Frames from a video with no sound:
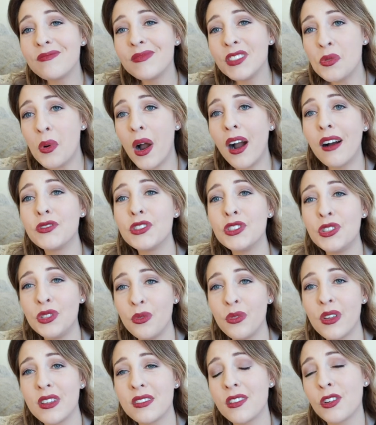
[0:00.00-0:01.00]
you have to
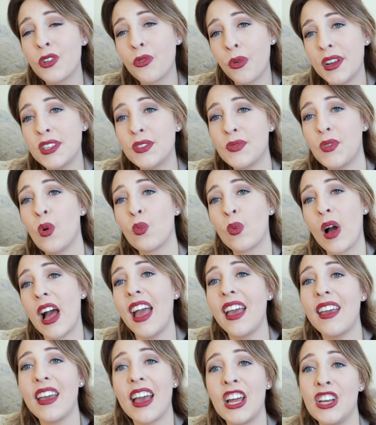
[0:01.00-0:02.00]
do this a graceful
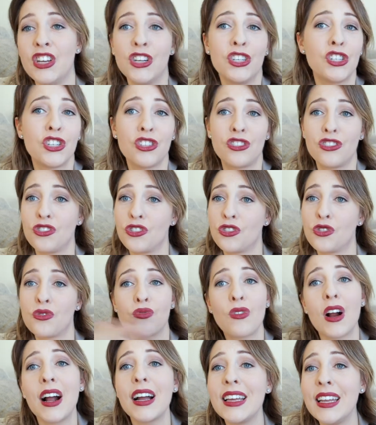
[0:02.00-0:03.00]
way and you're just
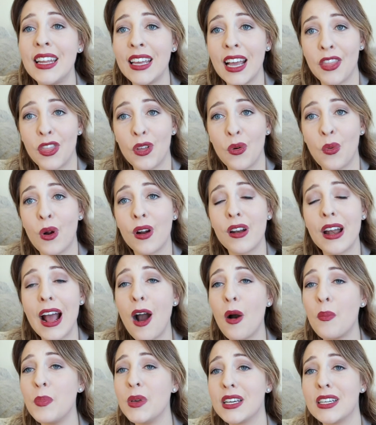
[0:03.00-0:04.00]
trying to get the word
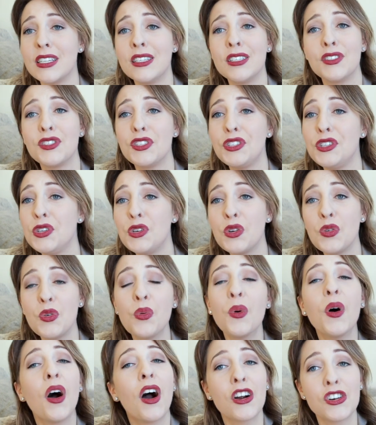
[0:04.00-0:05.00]
out because
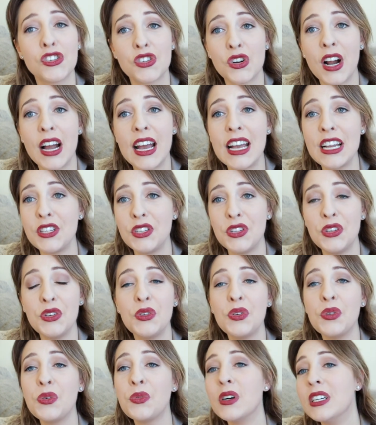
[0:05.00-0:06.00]
you are trying
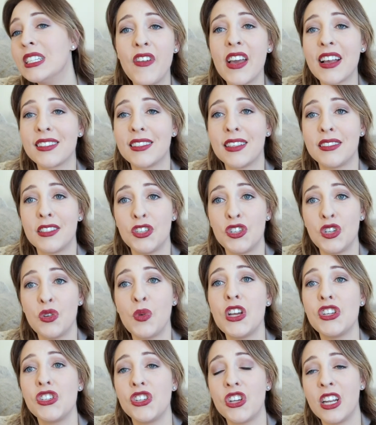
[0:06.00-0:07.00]
to fix the
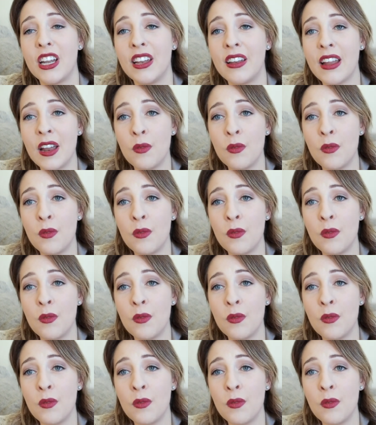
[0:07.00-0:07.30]
situation and,